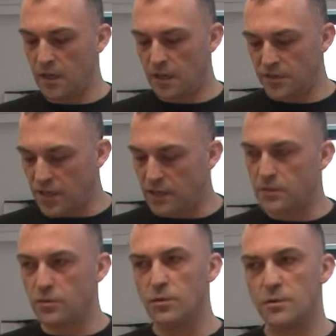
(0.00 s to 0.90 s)
It's
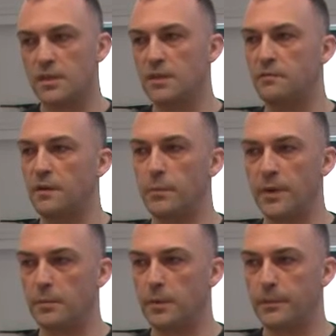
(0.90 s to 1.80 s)
just to use a different
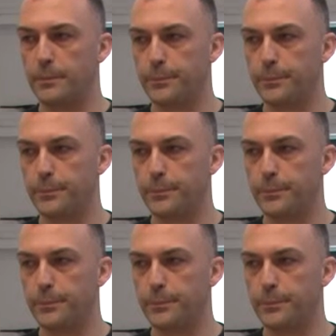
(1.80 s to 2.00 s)
paper.